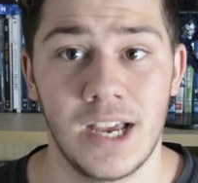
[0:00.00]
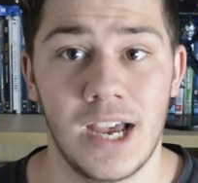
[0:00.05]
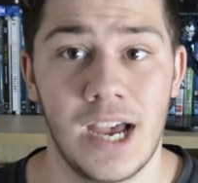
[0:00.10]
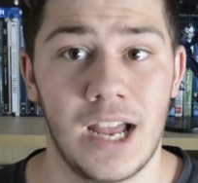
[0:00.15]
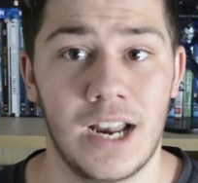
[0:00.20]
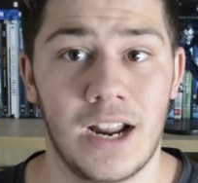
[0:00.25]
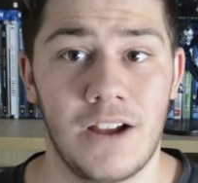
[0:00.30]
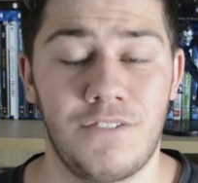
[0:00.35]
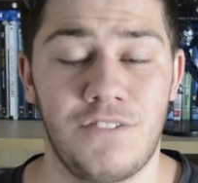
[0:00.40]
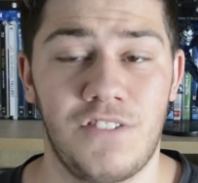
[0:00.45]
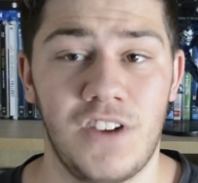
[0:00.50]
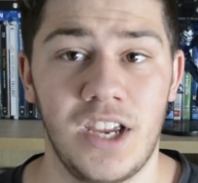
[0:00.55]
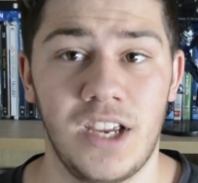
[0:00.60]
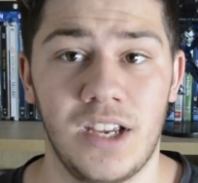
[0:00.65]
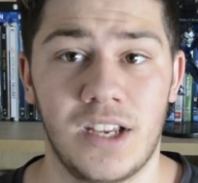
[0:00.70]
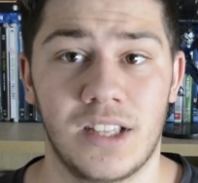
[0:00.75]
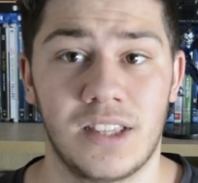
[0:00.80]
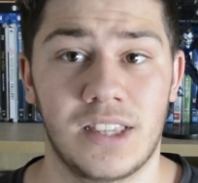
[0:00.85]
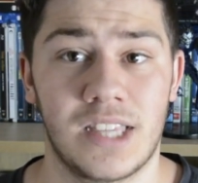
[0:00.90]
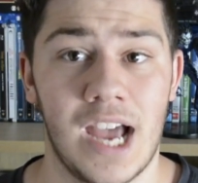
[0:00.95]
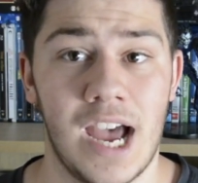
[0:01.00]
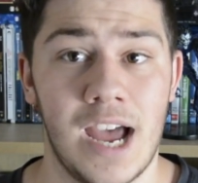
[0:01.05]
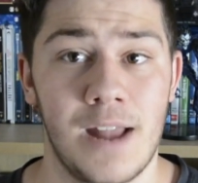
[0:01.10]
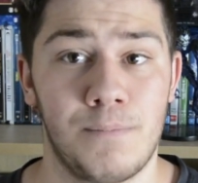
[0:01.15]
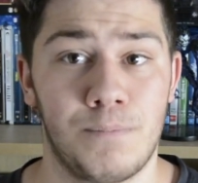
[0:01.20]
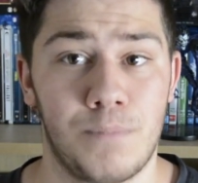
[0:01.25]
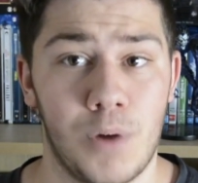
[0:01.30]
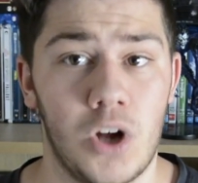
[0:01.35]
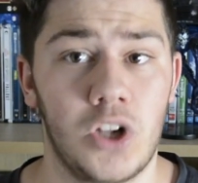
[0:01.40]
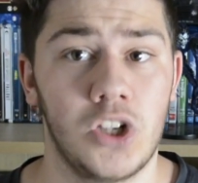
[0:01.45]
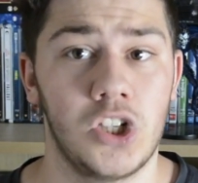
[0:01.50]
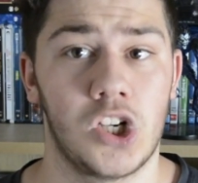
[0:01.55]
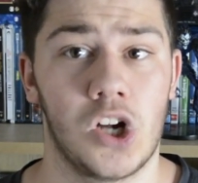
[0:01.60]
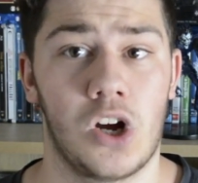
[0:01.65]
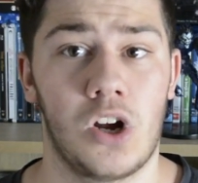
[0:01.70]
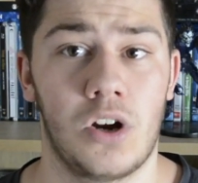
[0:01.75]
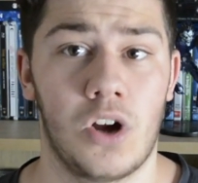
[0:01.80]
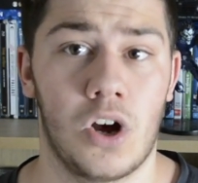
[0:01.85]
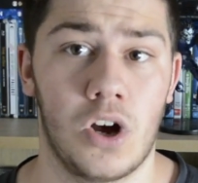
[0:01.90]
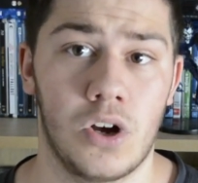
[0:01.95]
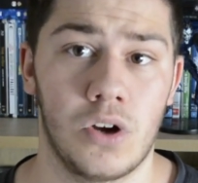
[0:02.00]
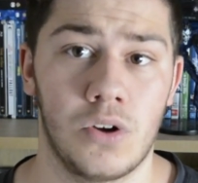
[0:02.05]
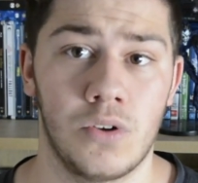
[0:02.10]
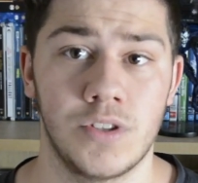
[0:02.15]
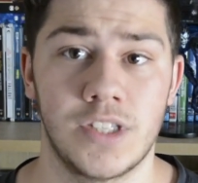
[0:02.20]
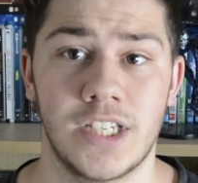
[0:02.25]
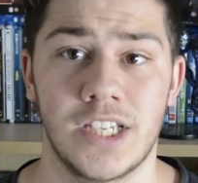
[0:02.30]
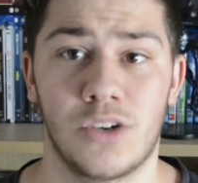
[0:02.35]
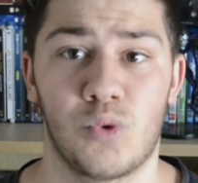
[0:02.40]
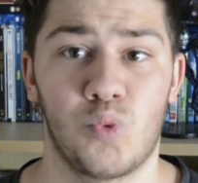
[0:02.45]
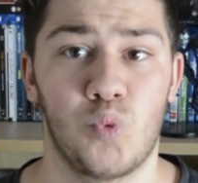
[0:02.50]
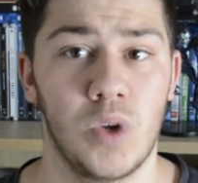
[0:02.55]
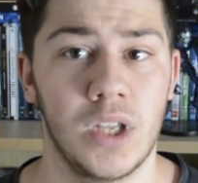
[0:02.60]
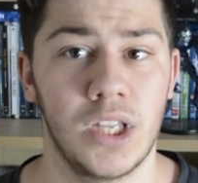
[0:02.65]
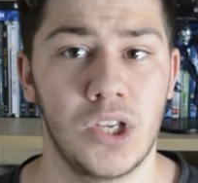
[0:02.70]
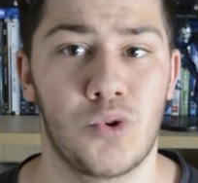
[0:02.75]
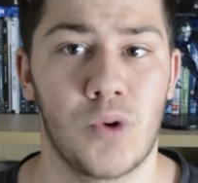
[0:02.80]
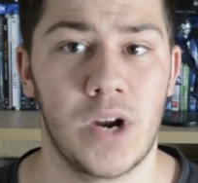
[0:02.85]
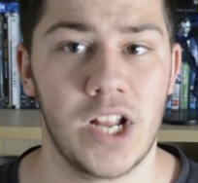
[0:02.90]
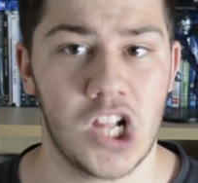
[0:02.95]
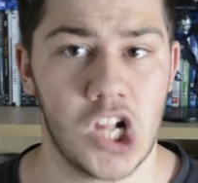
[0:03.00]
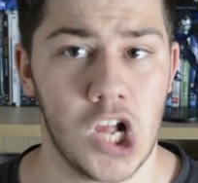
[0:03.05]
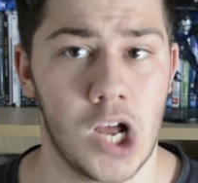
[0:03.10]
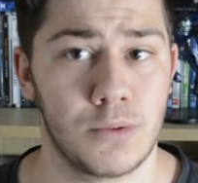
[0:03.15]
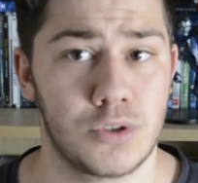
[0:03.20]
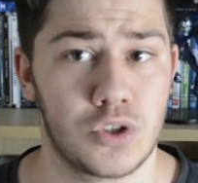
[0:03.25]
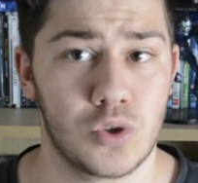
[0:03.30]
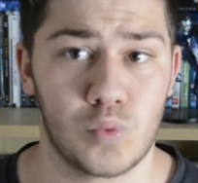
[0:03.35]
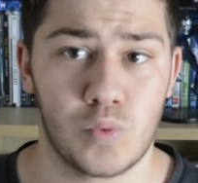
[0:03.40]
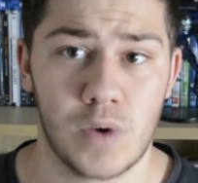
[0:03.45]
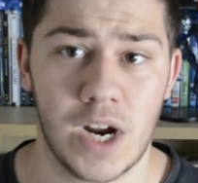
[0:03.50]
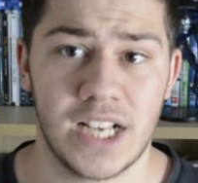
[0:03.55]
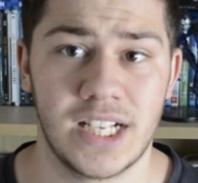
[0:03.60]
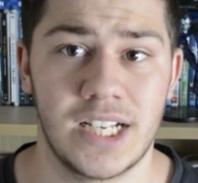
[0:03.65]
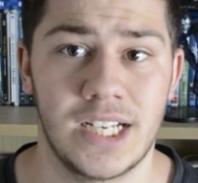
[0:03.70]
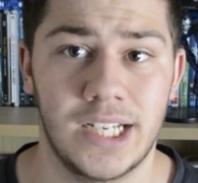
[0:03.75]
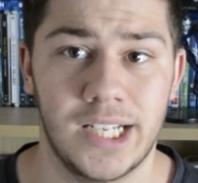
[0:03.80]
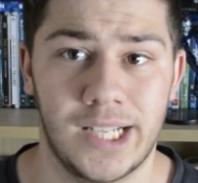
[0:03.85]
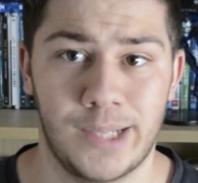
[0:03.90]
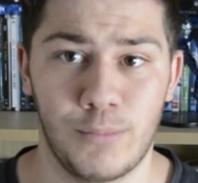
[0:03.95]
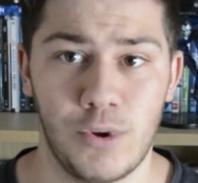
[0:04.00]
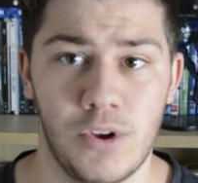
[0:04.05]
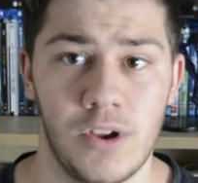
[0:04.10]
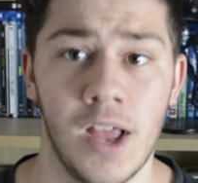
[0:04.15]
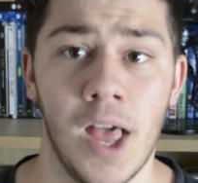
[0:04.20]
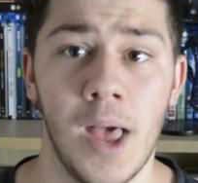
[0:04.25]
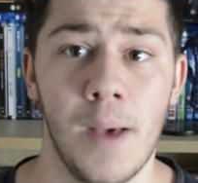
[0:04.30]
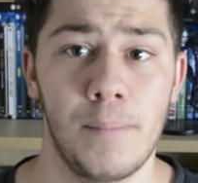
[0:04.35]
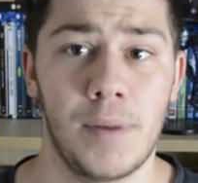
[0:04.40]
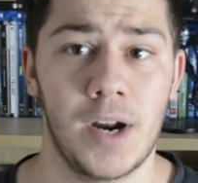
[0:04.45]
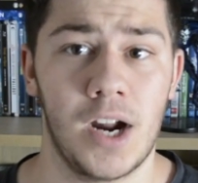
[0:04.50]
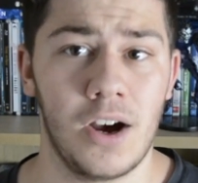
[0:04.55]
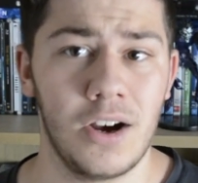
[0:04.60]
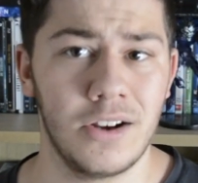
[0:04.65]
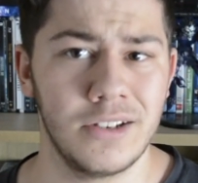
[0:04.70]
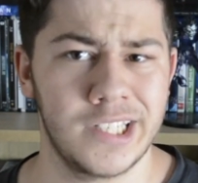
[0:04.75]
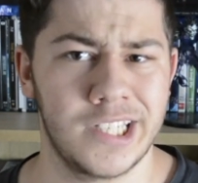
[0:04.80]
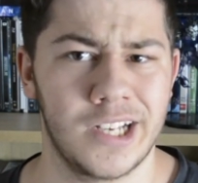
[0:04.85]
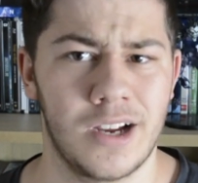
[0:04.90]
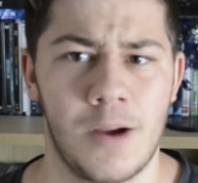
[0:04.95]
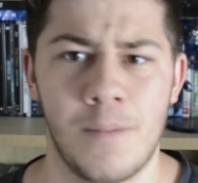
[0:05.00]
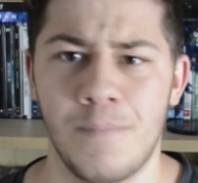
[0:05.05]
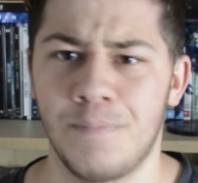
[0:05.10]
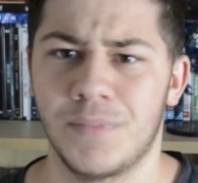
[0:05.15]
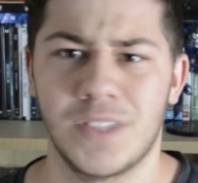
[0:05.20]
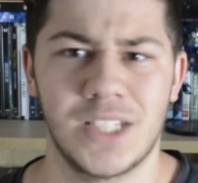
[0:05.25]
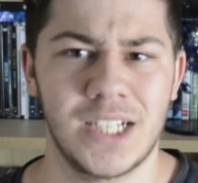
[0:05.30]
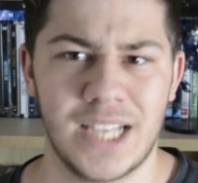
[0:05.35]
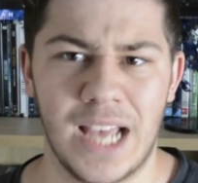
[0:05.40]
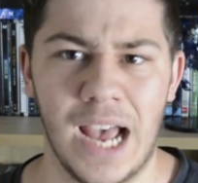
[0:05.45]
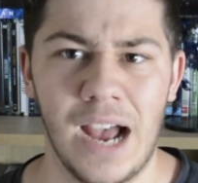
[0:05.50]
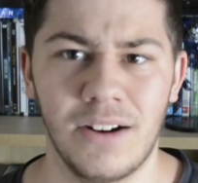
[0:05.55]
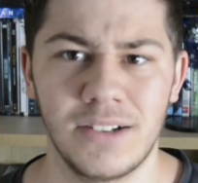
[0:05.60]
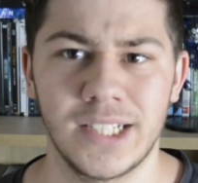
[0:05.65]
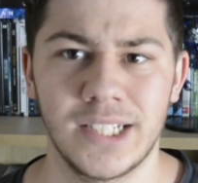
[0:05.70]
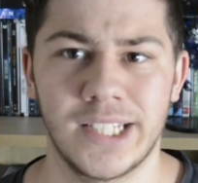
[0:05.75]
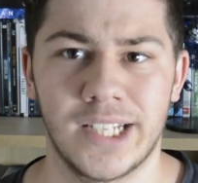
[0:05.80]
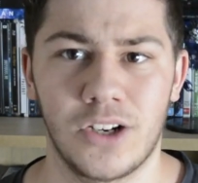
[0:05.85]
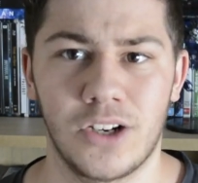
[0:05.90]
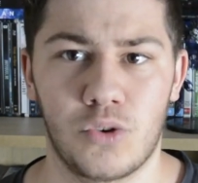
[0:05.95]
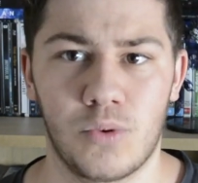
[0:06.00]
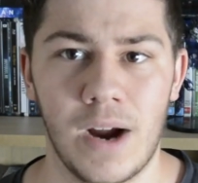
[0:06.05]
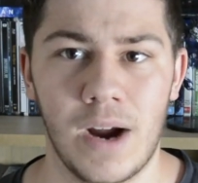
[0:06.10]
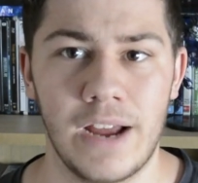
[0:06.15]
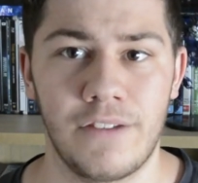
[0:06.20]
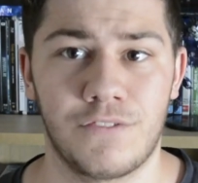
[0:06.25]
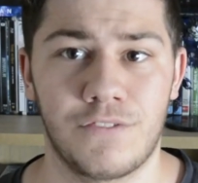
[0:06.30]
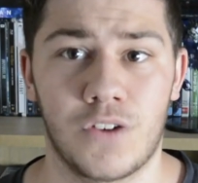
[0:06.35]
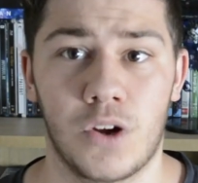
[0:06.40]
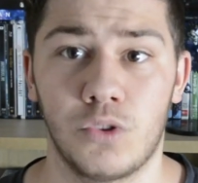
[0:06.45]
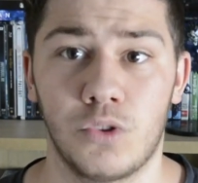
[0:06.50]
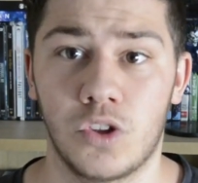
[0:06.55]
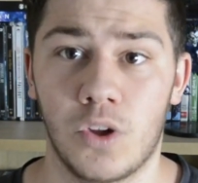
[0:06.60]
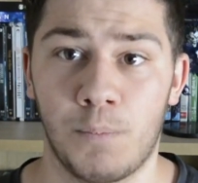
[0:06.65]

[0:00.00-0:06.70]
And I think that Bong Joon-ho did a really great job directing this movie. But also, the characters are great, from